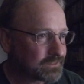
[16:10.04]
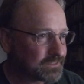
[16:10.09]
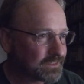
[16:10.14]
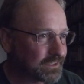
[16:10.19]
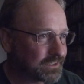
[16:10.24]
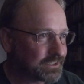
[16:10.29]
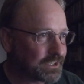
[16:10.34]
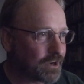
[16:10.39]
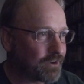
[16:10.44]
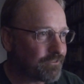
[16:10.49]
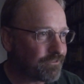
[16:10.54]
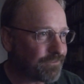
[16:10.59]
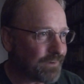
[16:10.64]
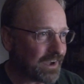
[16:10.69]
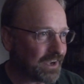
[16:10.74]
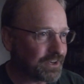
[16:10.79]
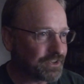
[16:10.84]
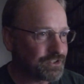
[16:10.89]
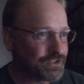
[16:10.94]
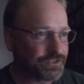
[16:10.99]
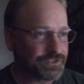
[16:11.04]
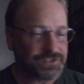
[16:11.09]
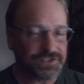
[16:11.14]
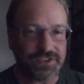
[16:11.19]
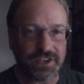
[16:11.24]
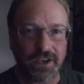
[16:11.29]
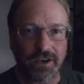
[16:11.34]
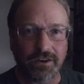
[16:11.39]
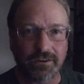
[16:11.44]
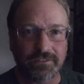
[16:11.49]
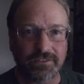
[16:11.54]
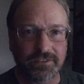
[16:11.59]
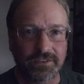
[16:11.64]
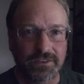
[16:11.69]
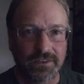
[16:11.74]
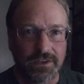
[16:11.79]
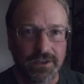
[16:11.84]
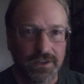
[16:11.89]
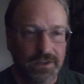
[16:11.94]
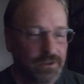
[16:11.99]
And go find yourself
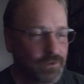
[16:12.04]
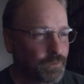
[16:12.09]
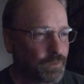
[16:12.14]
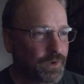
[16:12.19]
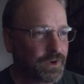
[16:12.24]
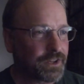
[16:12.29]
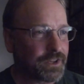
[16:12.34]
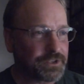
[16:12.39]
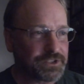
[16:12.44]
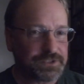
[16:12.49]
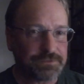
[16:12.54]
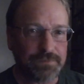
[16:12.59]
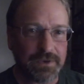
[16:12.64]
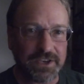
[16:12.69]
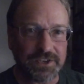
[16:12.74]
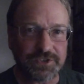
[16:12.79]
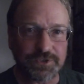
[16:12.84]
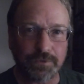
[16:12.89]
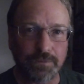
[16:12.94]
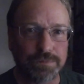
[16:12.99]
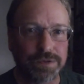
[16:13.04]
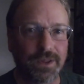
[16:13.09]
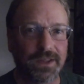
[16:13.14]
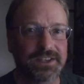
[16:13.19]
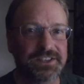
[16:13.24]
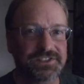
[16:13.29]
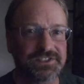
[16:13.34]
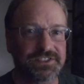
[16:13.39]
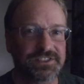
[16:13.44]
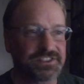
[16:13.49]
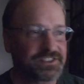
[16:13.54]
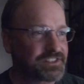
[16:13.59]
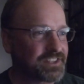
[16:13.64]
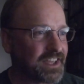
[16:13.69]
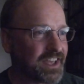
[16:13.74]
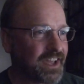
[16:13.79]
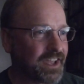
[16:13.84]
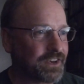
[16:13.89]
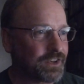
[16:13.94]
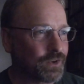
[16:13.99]
one of those special places
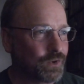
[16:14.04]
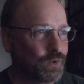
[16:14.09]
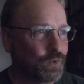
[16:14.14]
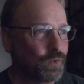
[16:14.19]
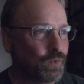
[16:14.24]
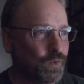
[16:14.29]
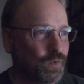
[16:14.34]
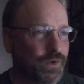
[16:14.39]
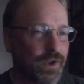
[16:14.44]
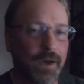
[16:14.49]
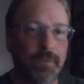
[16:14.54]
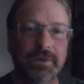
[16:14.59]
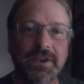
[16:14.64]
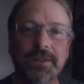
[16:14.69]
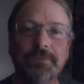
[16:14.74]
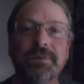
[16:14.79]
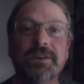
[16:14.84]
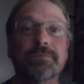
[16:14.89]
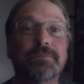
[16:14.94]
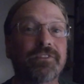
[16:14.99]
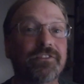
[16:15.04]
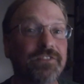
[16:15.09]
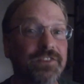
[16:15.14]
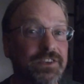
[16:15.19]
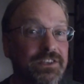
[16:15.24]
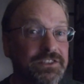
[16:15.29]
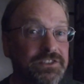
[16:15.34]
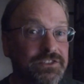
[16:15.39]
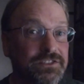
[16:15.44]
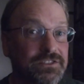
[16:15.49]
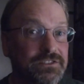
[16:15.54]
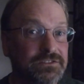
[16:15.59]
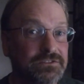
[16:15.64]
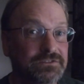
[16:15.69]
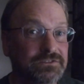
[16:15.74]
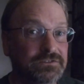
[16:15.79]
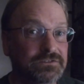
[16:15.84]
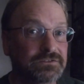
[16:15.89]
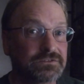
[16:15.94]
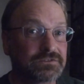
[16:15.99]
that, not many people fish.
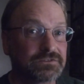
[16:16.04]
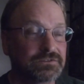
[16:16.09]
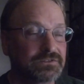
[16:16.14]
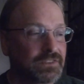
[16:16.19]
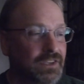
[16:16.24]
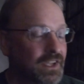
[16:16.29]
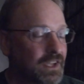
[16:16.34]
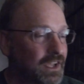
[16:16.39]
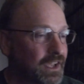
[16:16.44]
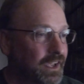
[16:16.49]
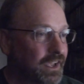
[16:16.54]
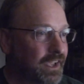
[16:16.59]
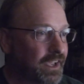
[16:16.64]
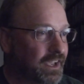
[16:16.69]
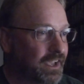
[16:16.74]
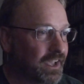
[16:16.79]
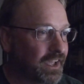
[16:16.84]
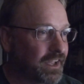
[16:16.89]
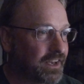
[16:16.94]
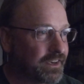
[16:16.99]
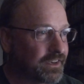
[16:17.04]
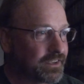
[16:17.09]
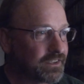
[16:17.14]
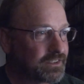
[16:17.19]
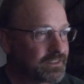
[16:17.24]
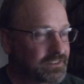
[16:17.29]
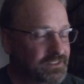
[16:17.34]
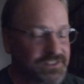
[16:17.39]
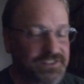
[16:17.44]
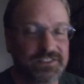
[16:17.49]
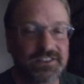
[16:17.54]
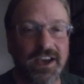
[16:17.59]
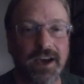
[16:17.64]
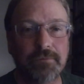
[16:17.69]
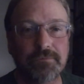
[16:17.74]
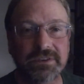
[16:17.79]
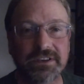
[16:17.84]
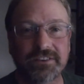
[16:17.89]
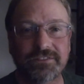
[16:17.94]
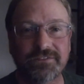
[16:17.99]
And it's
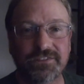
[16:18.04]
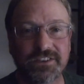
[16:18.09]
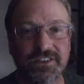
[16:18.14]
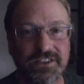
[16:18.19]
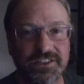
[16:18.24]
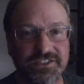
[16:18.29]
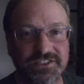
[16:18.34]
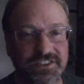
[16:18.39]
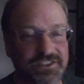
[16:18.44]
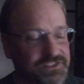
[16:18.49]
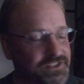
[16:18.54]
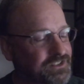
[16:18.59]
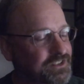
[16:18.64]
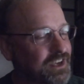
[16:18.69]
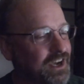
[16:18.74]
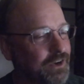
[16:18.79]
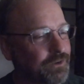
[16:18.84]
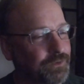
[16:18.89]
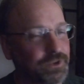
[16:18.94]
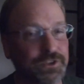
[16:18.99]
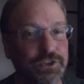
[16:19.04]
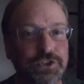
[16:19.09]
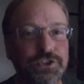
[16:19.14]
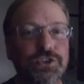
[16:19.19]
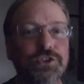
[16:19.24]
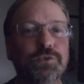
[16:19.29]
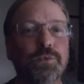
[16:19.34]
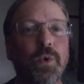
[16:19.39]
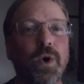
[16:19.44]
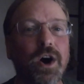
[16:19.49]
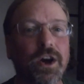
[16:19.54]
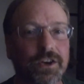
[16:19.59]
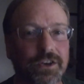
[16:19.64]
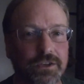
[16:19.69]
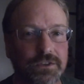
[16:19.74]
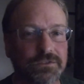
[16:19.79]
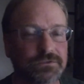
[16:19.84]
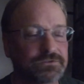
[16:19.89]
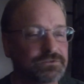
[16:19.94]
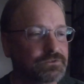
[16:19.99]
got big fish because it's got really good water.
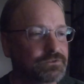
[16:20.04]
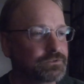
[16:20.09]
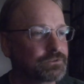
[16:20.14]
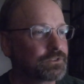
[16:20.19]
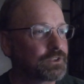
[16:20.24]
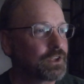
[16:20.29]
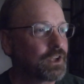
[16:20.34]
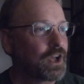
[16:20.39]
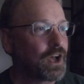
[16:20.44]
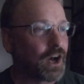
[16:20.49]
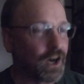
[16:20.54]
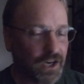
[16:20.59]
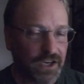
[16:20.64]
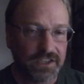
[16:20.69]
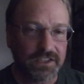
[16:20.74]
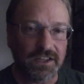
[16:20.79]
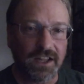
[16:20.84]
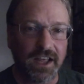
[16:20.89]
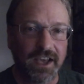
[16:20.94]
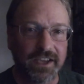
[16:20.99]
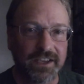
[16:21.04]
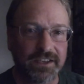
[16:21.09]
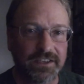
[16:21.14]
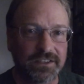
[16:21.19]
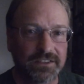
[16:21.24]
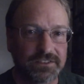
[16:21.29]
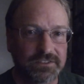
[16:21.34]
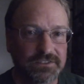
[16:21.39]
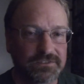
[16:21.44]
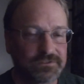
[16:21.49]
Unlike